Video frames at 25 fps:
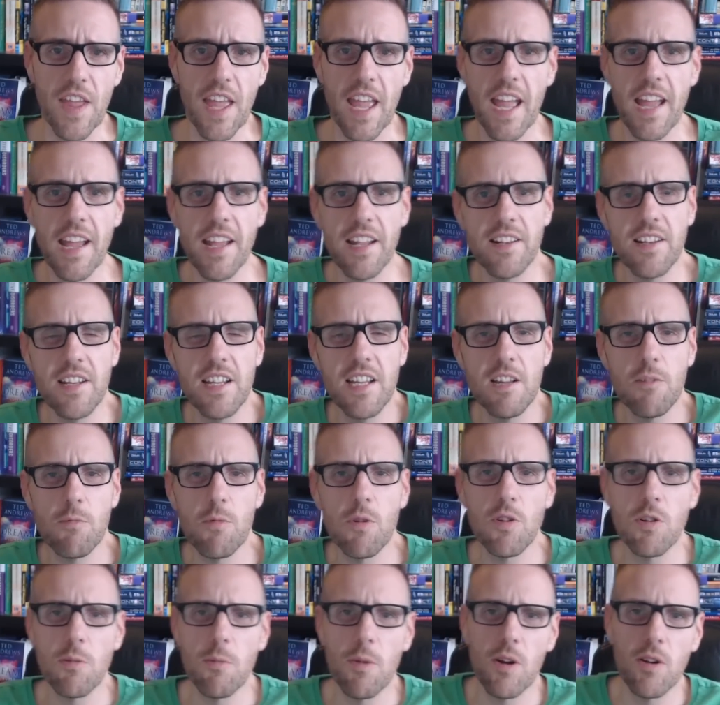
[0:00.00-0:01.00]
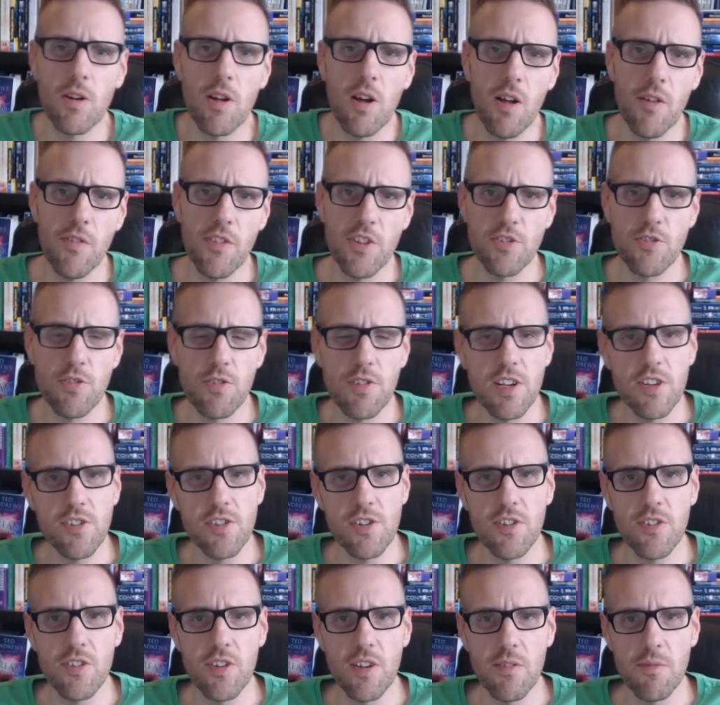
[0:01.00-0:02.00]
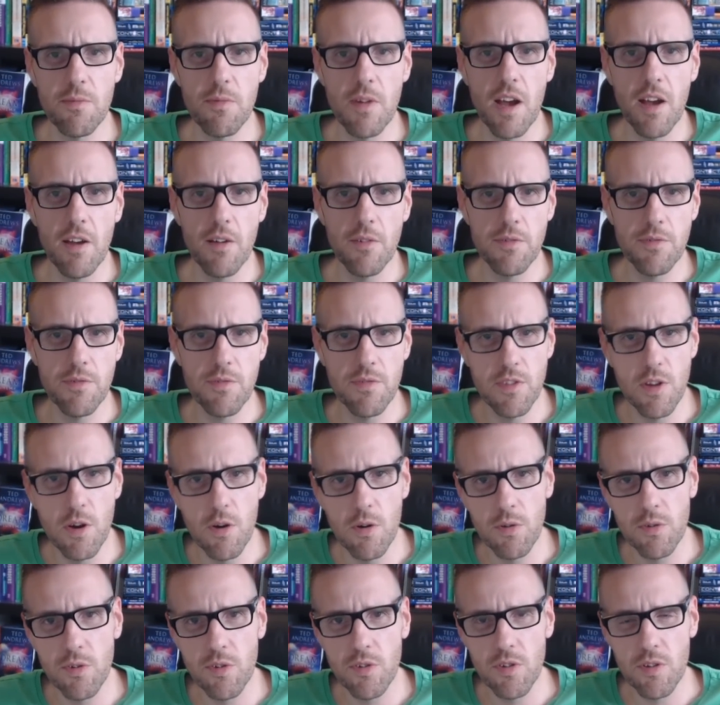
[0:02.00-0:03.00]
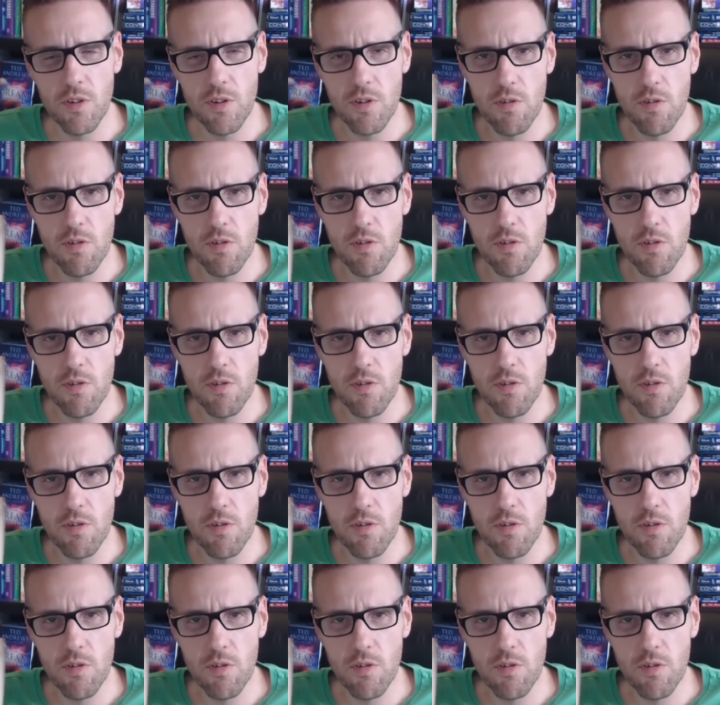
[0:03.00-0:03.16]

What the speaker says: And he wrote about all the traditions of those